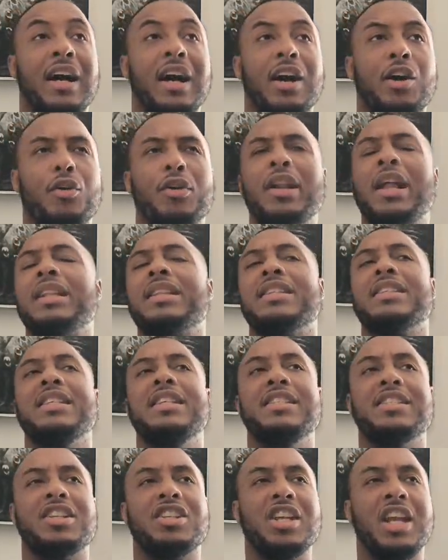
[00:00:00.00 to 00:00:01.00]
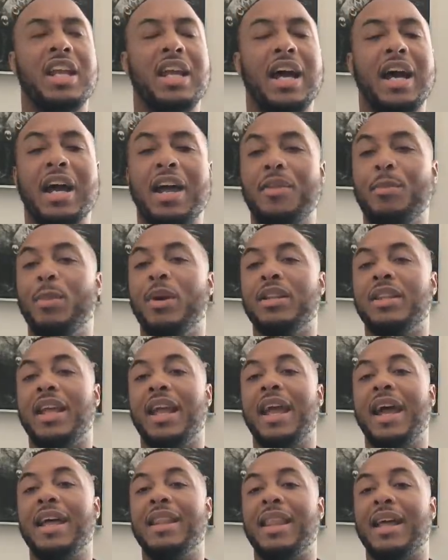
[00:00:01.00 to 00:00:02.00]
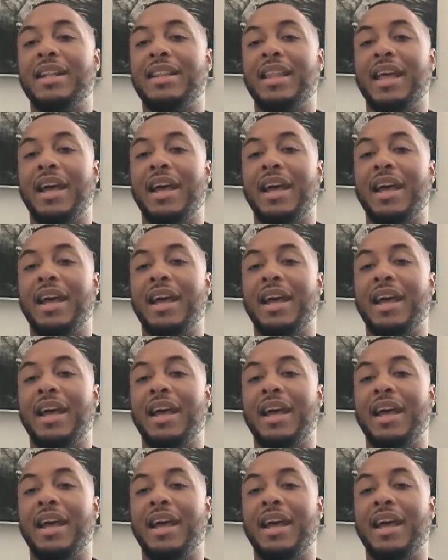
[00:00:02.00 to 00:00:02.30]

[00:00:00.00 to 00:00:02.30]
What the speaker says: or not the Siege of Shanghai, but they had like